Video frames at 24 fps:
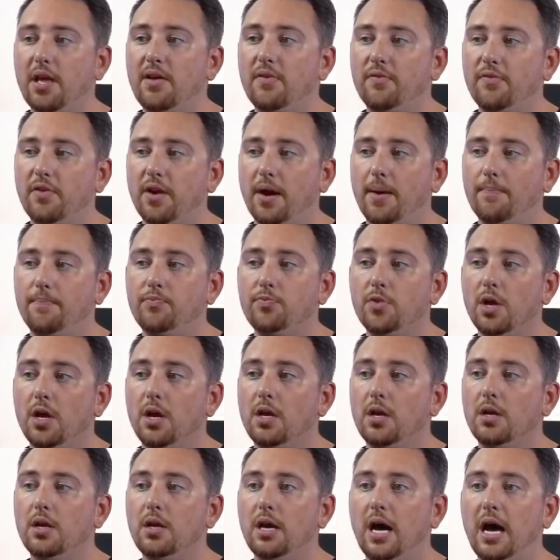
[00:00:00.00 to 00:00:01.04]
from
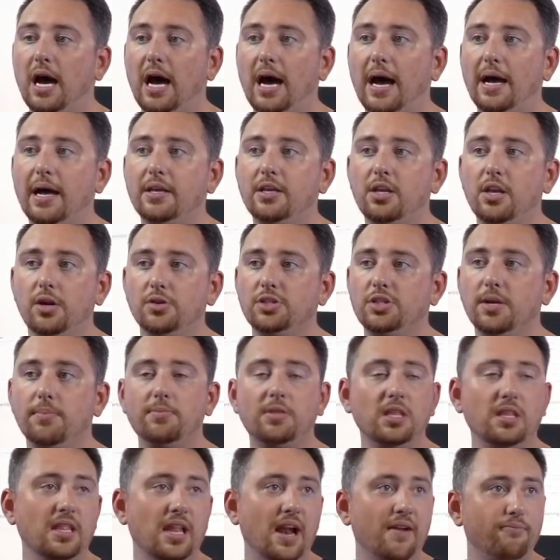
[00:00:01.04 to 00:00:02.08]

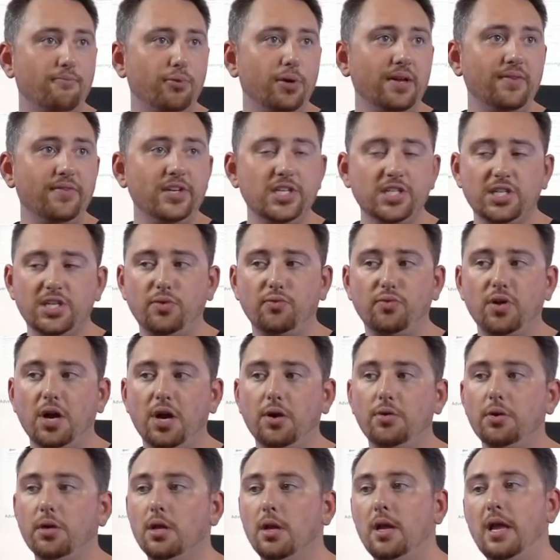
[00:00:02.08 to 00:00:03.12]
something that I previously wrote.